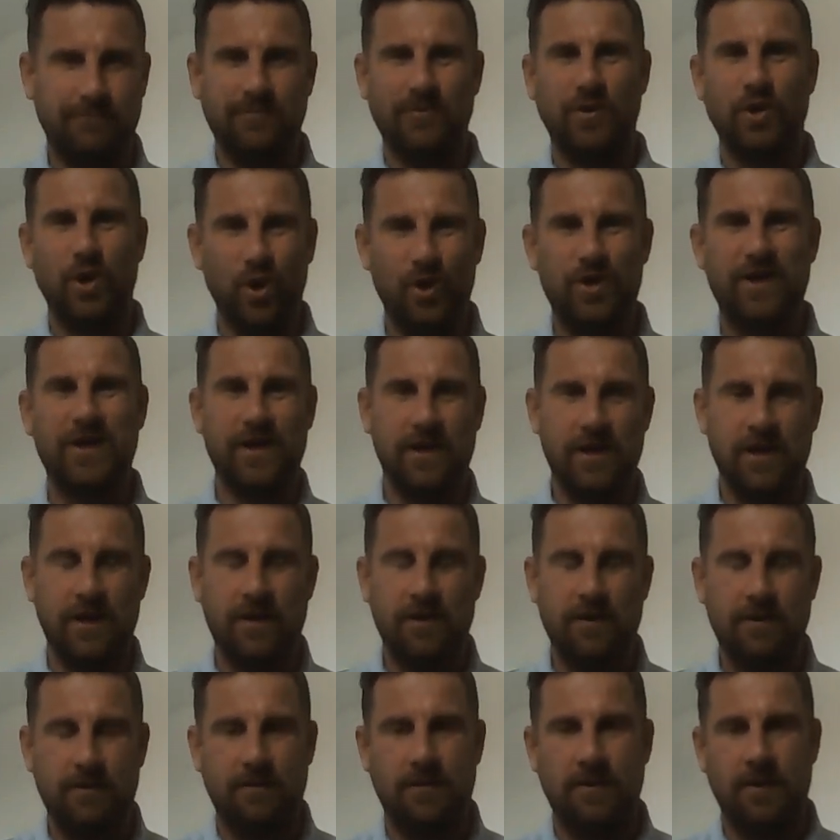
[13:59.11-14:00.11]
look at
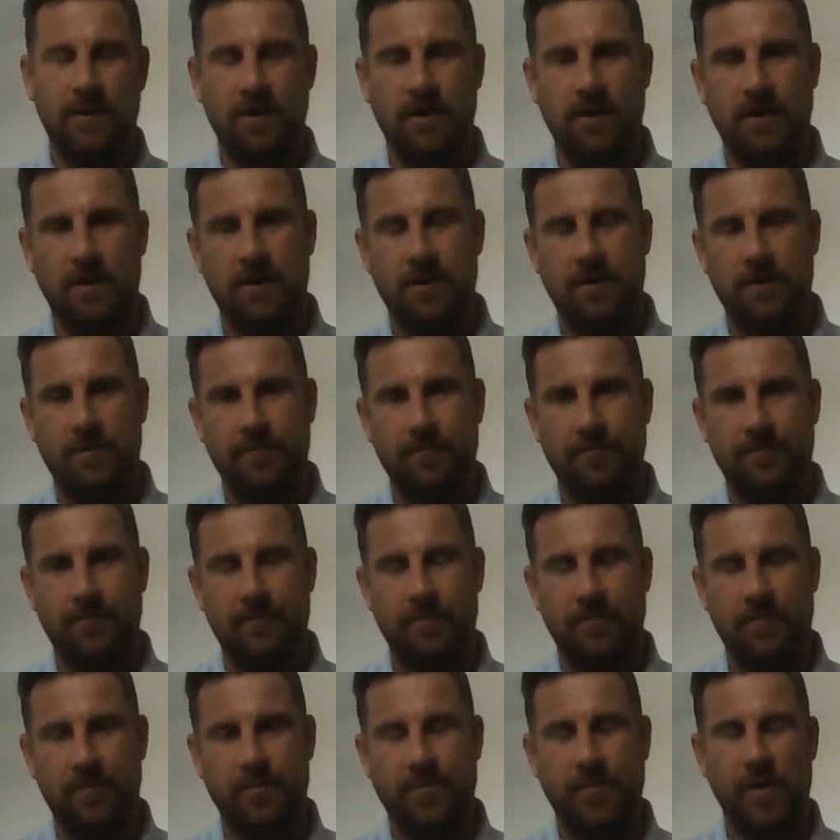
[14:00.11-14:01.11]
it
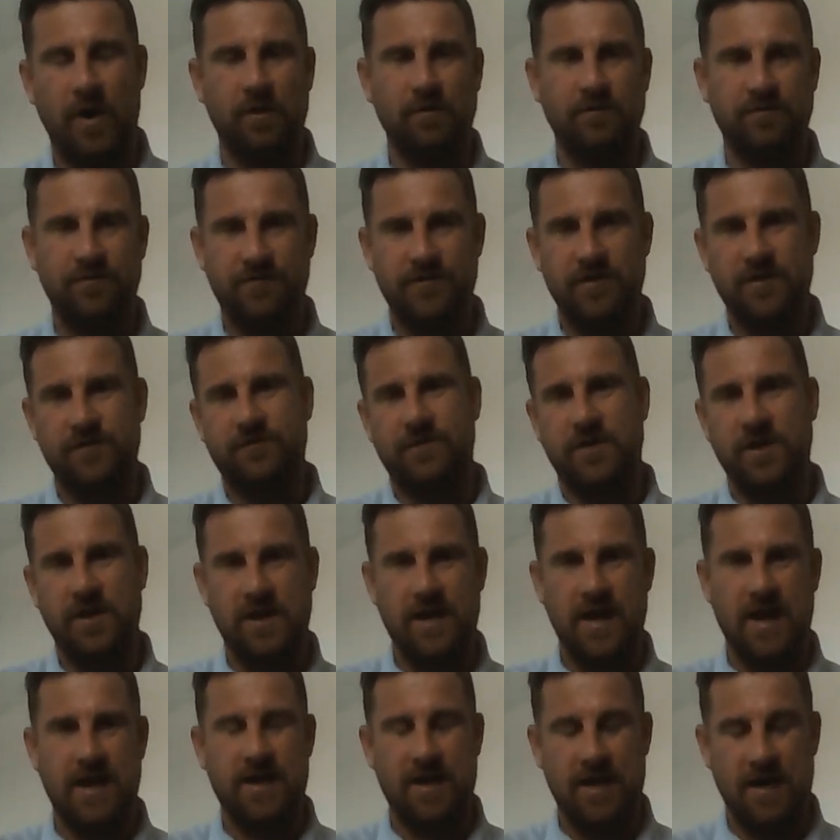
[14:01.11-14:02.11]
both
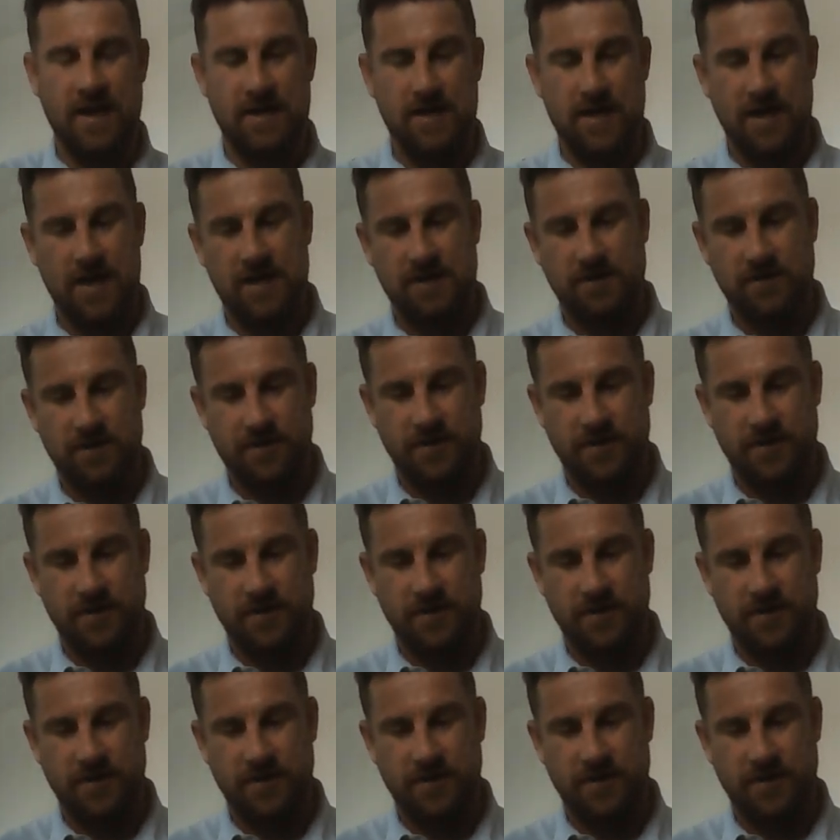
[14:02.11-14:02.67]
15 and